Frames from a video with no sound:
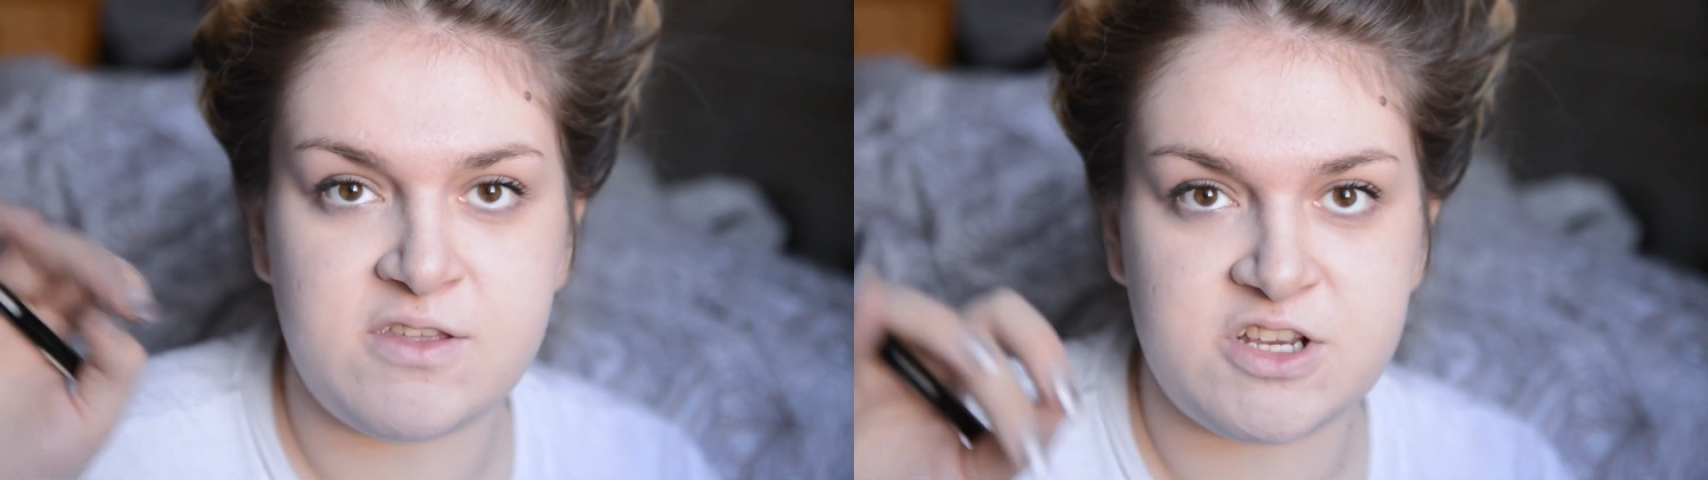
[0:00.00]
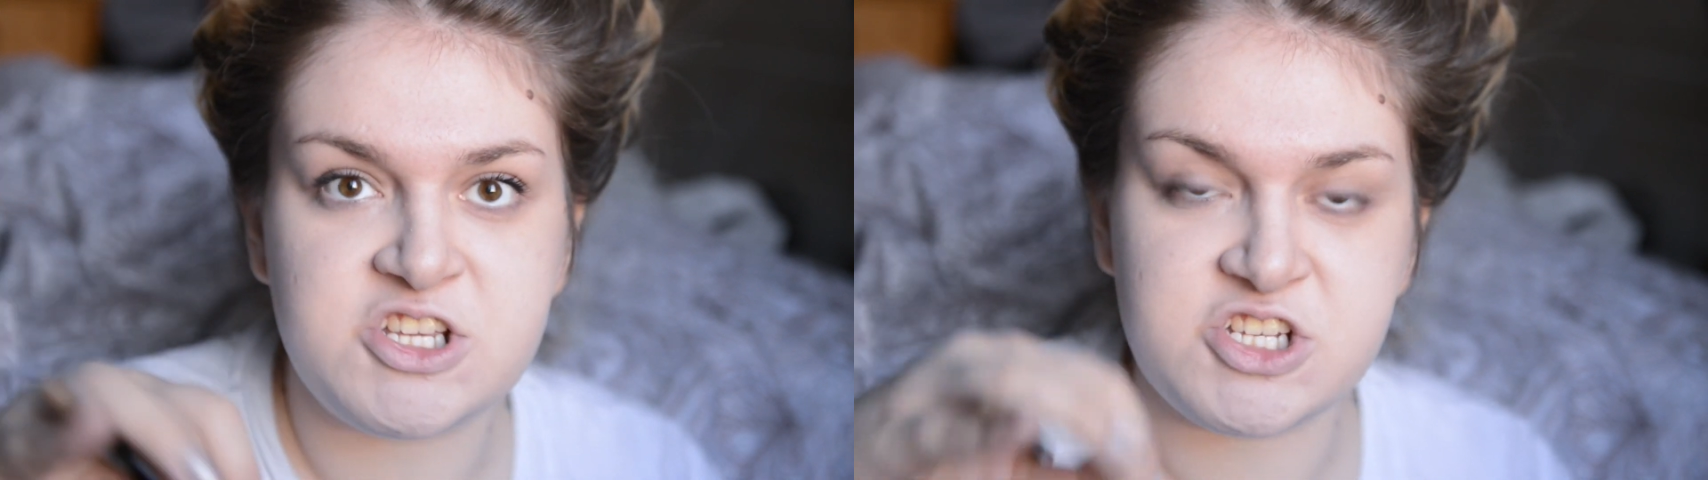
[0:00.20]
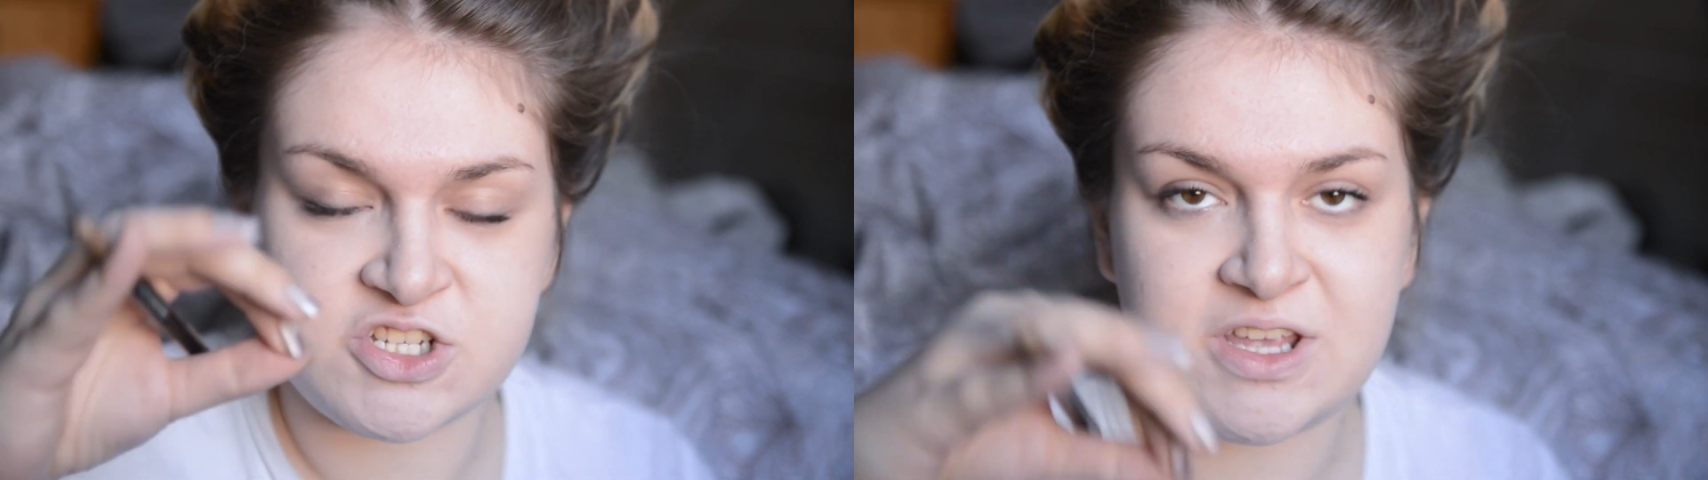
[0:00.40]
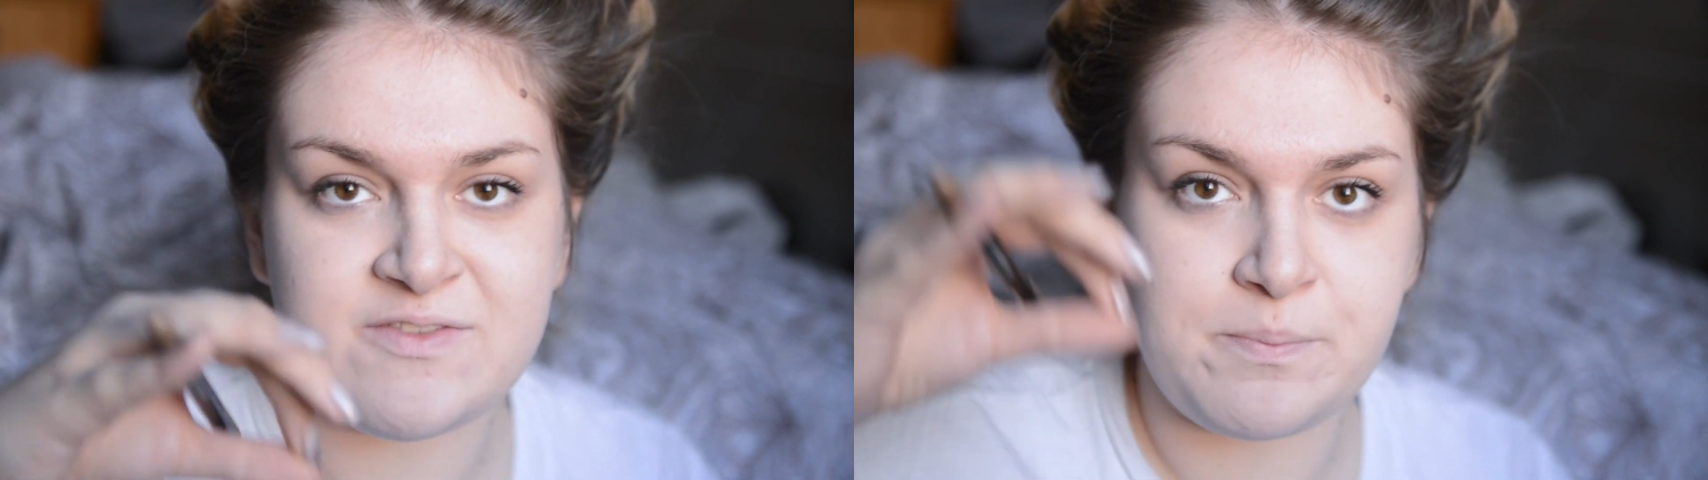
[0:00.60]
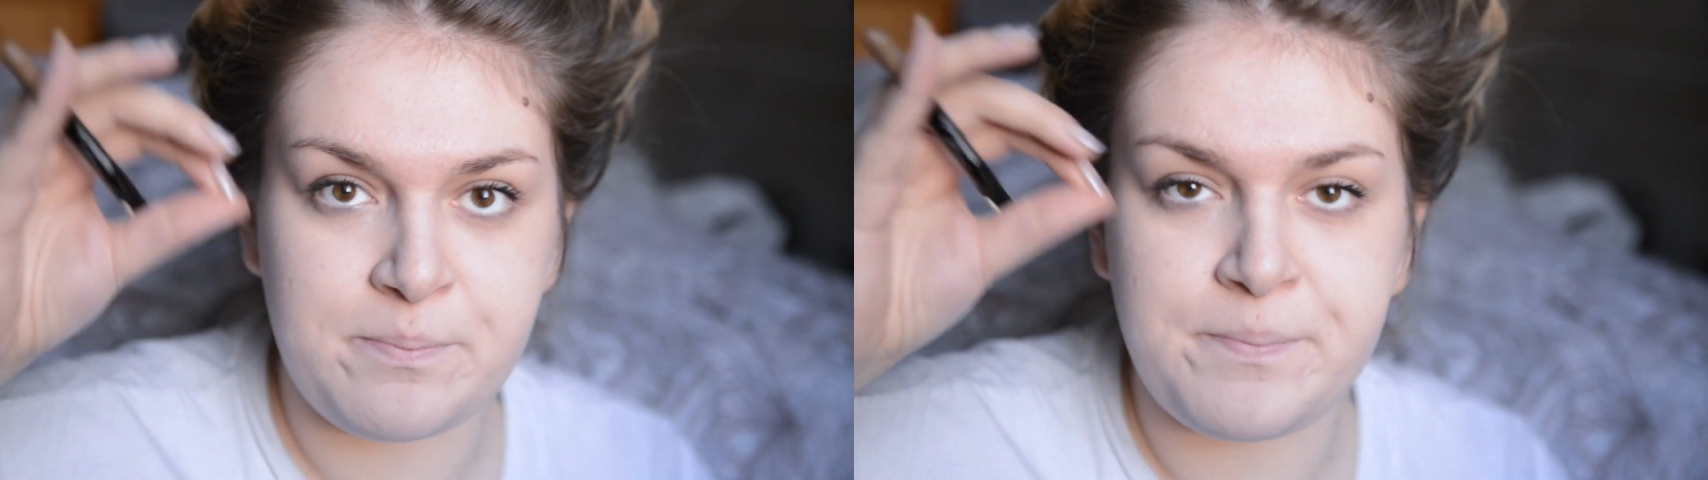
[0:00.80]
They literally just have
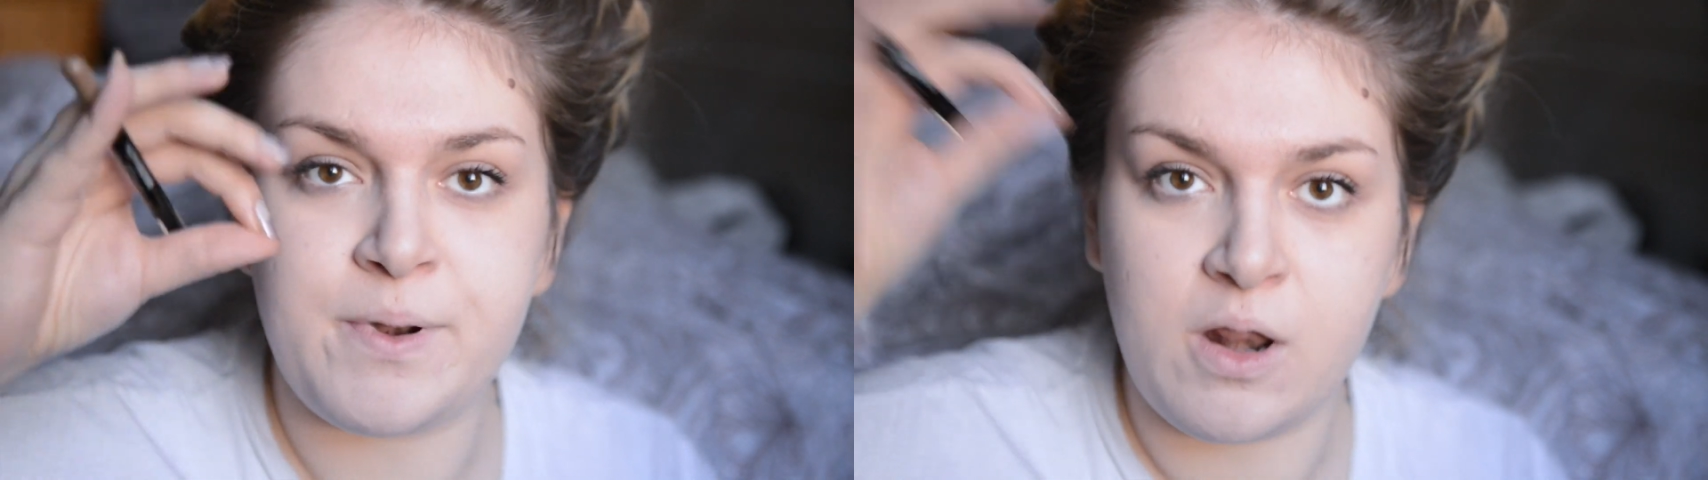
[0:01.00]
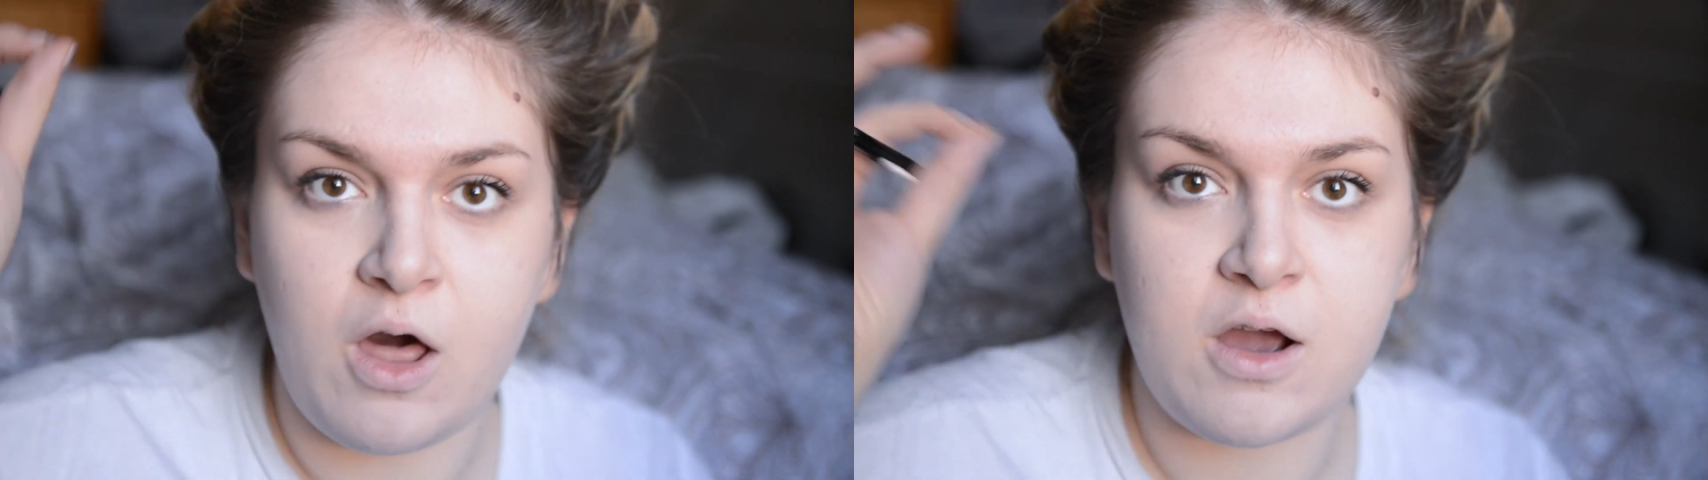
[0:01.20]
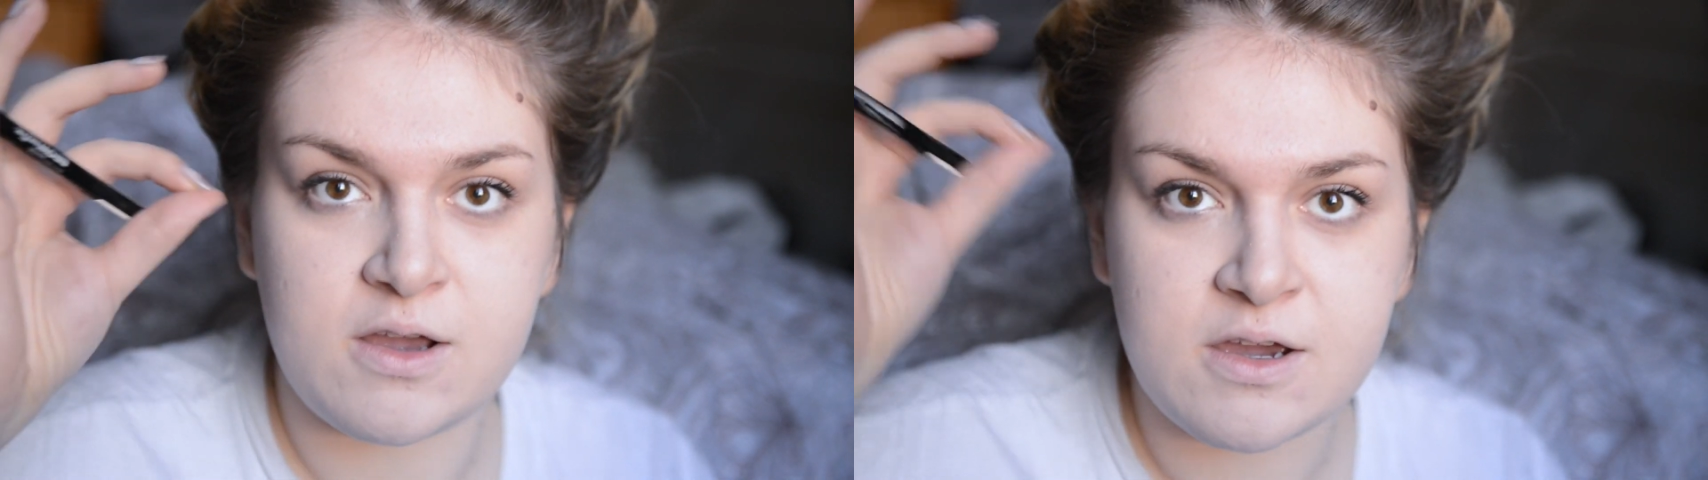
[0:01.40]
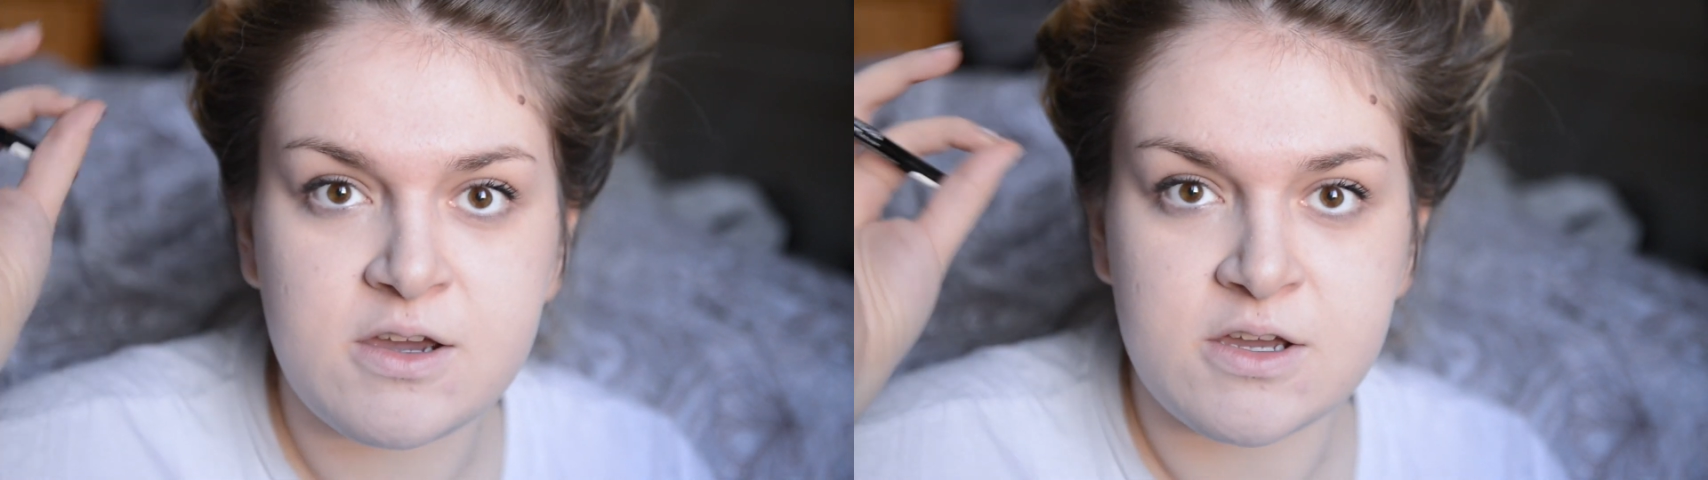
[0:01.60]
to pluck